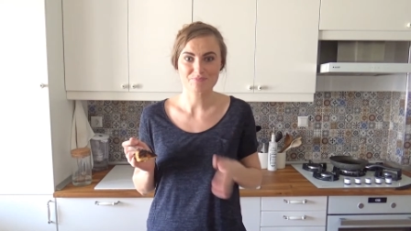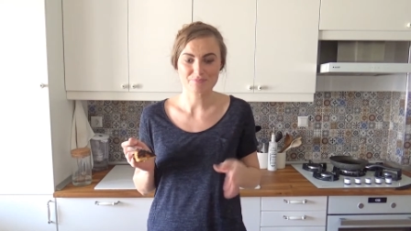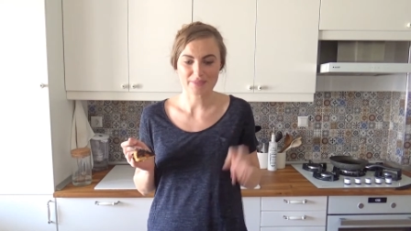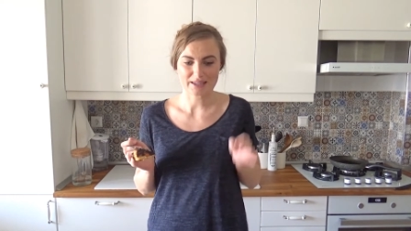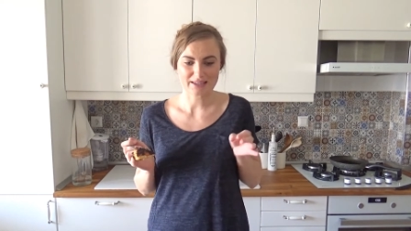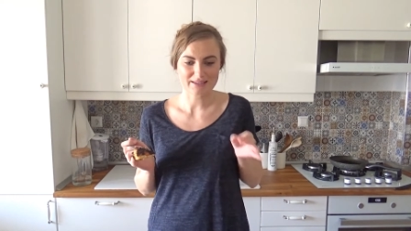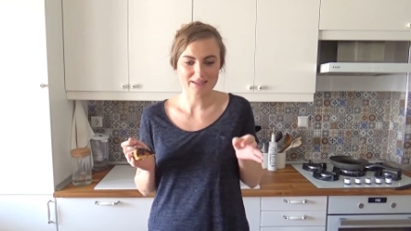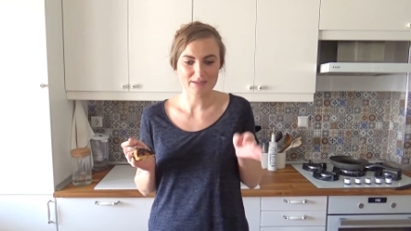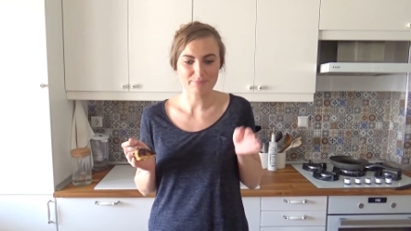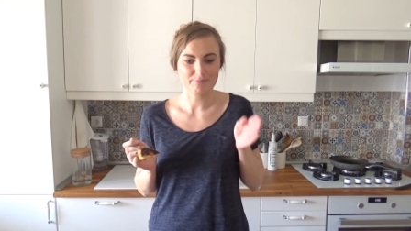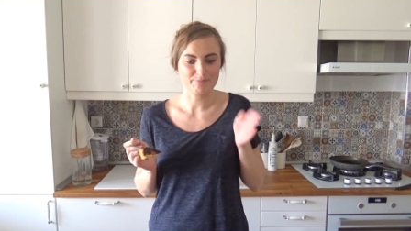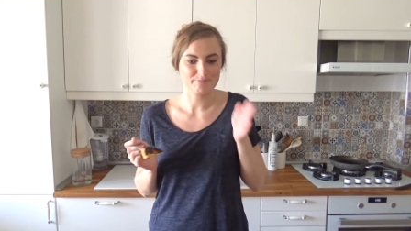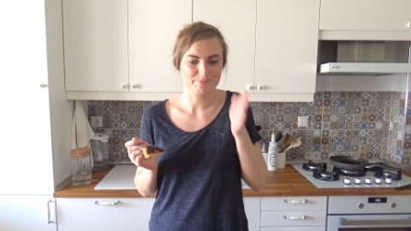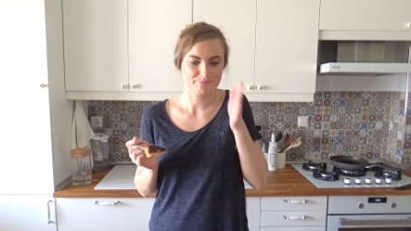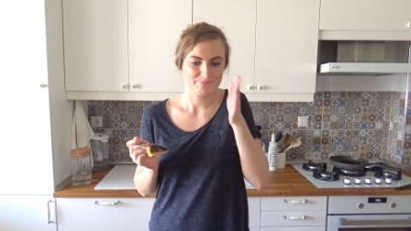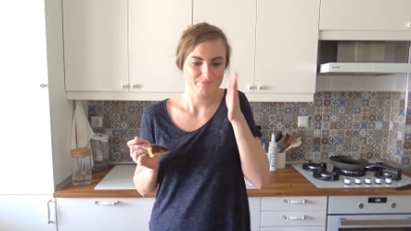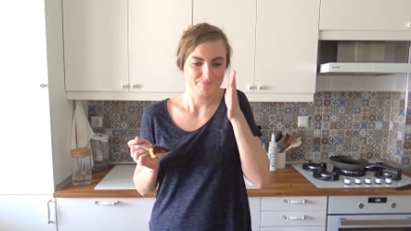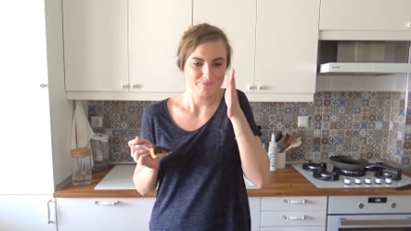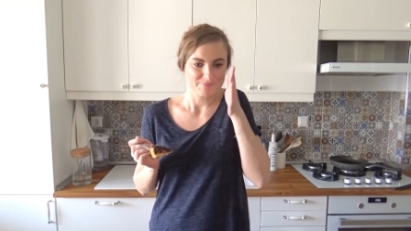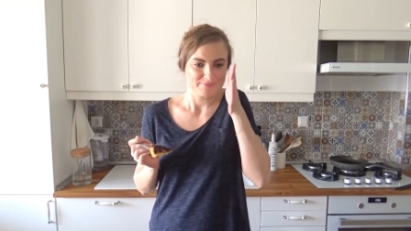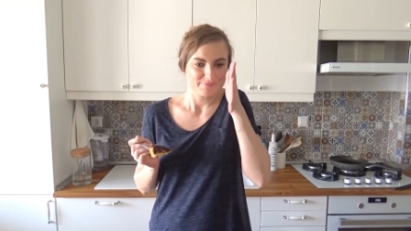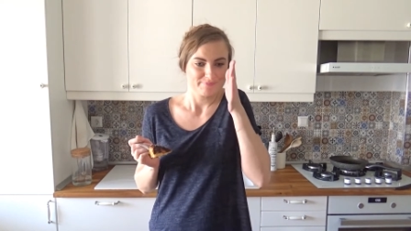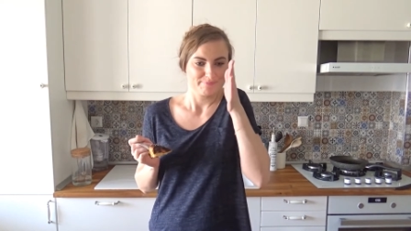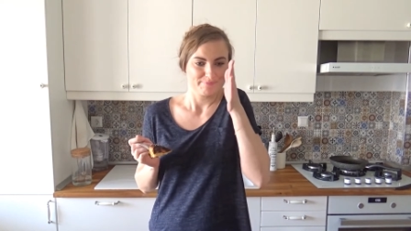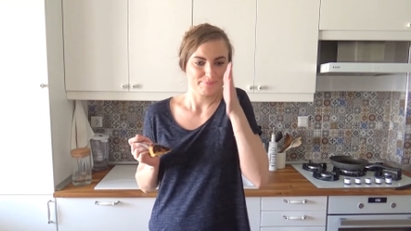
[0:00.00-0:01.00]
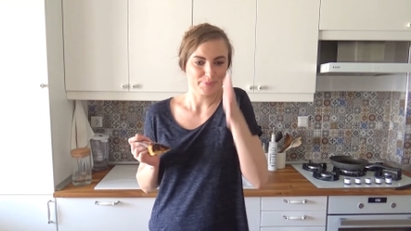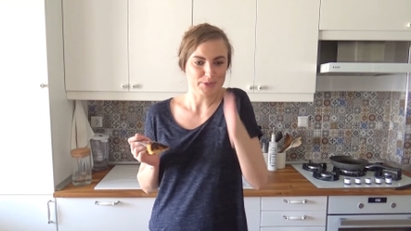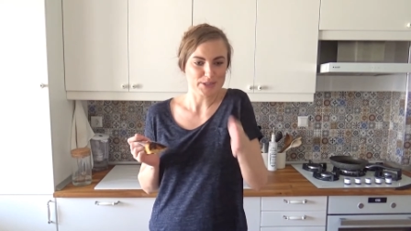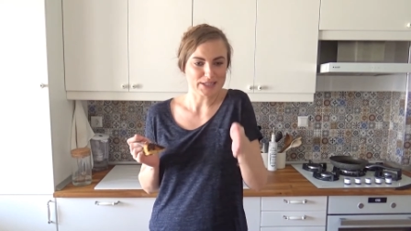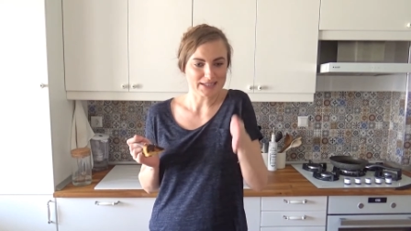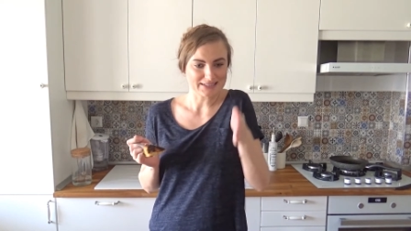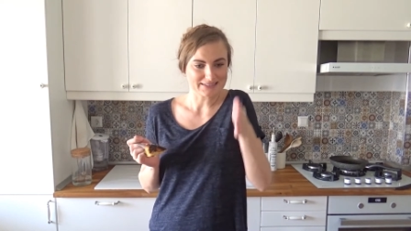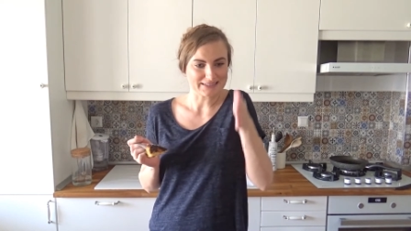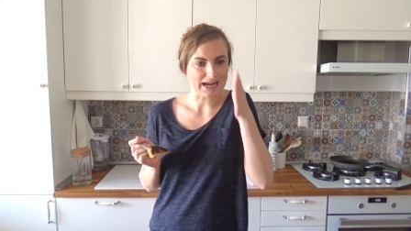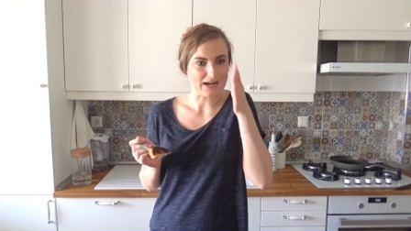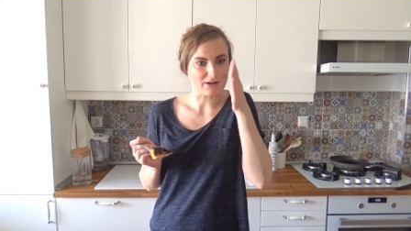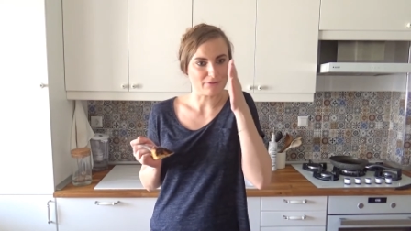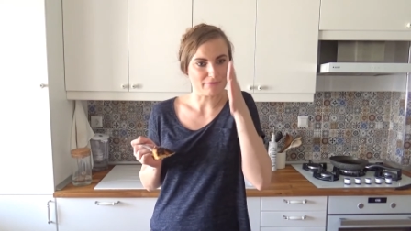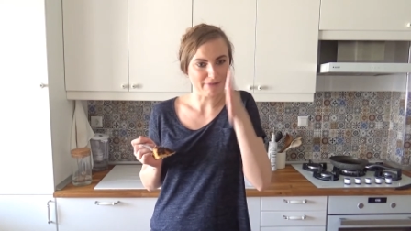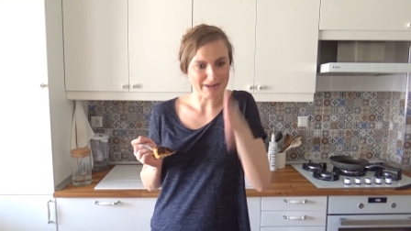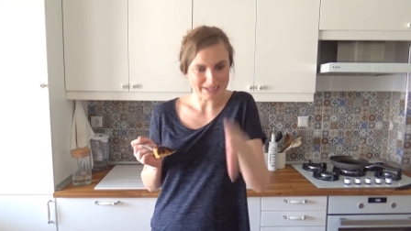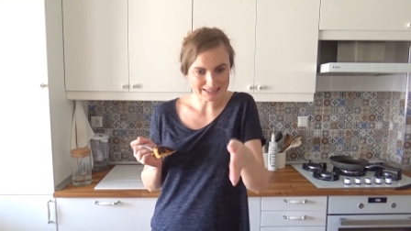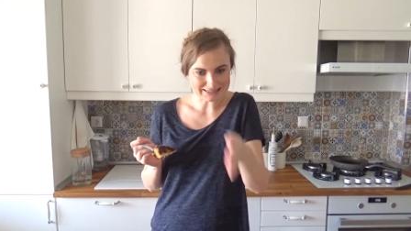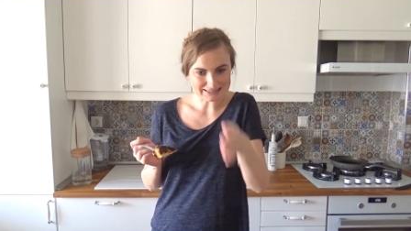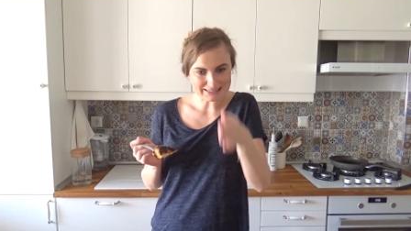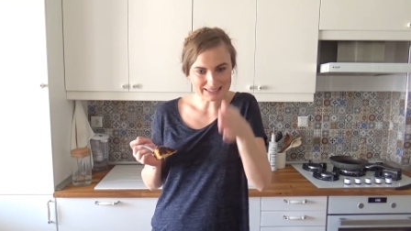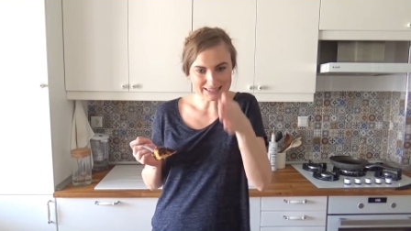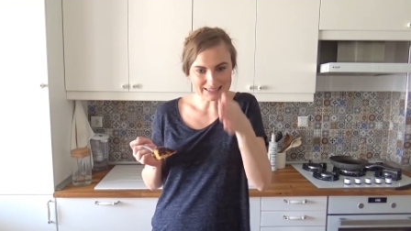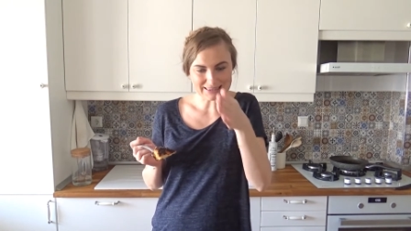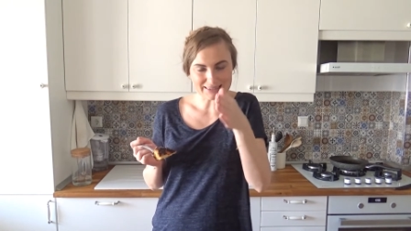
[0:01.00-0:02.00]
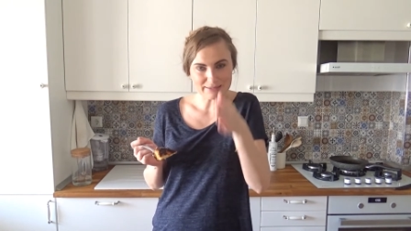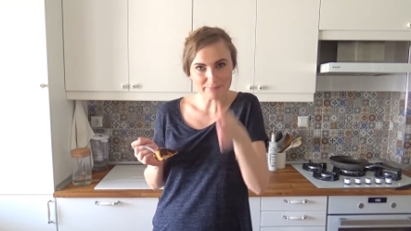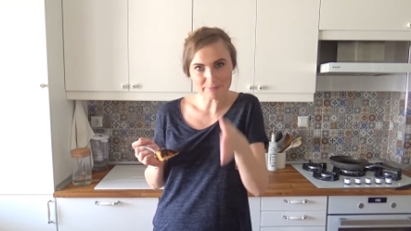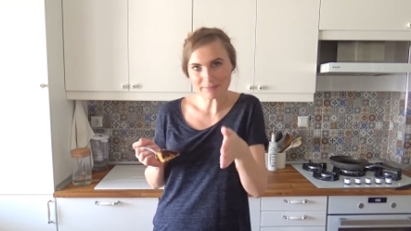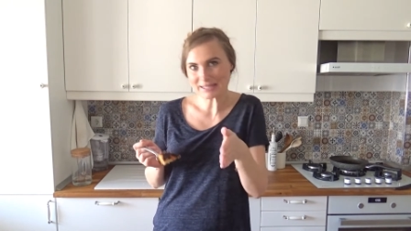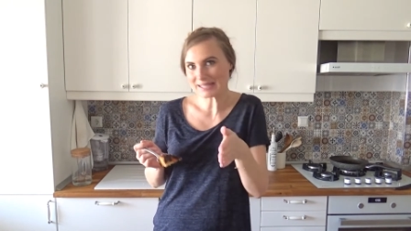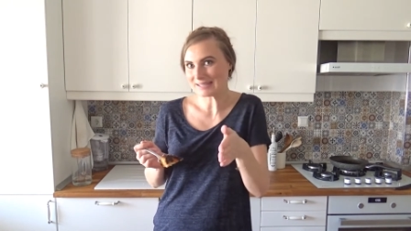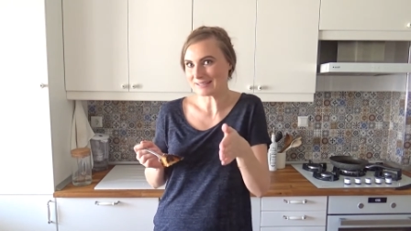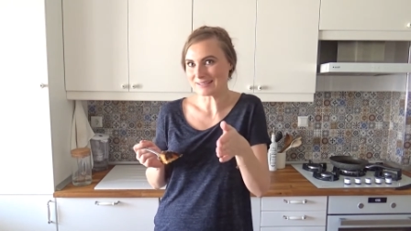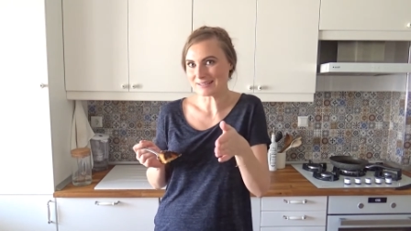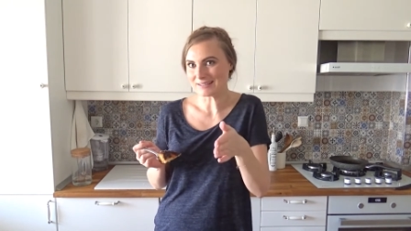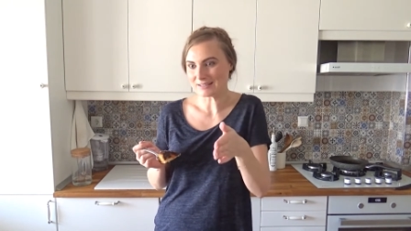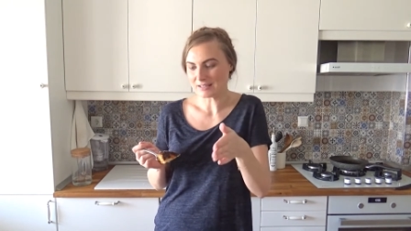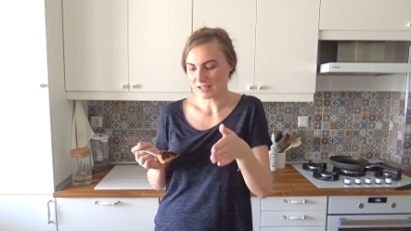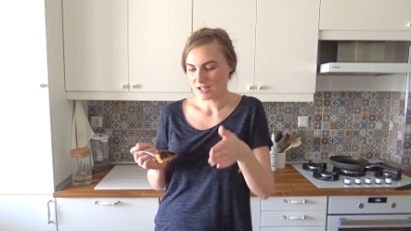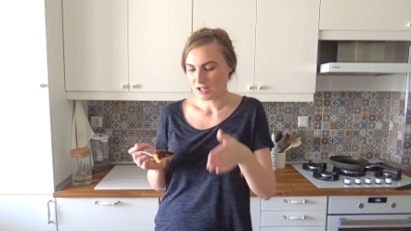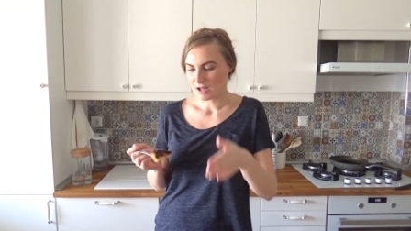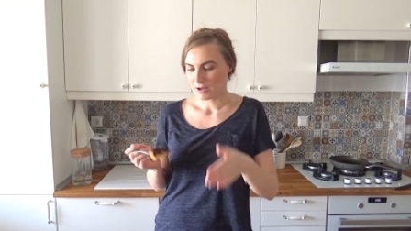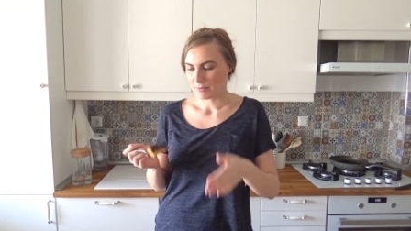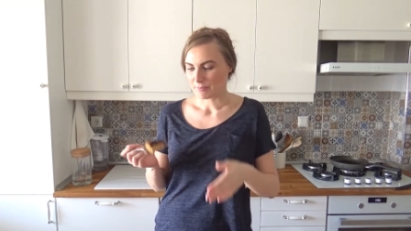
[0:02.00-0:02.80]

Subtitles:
put it directly in the middle,